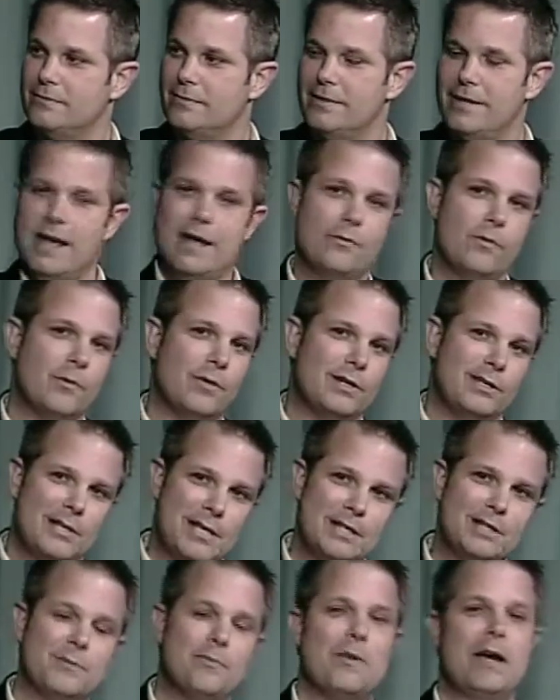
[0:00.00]
hey, we want to
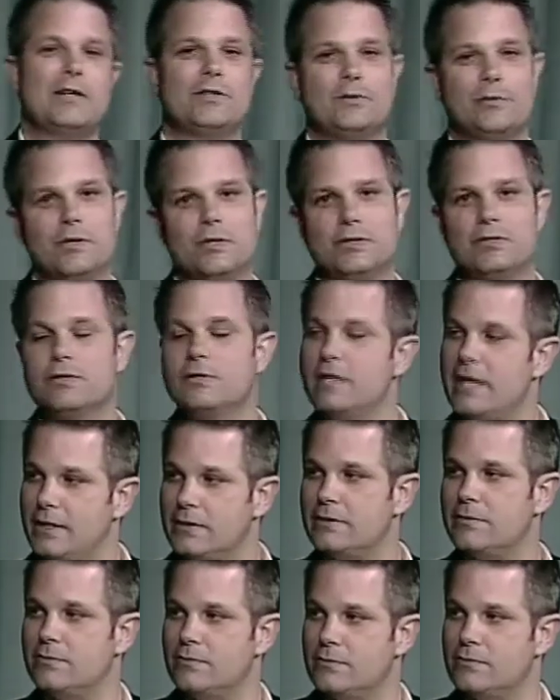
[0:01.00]
take some measurements or take
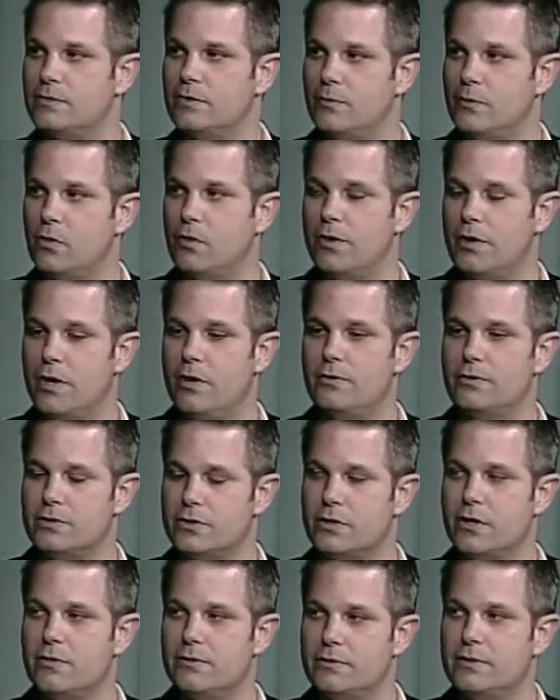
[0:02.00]
some more notes. So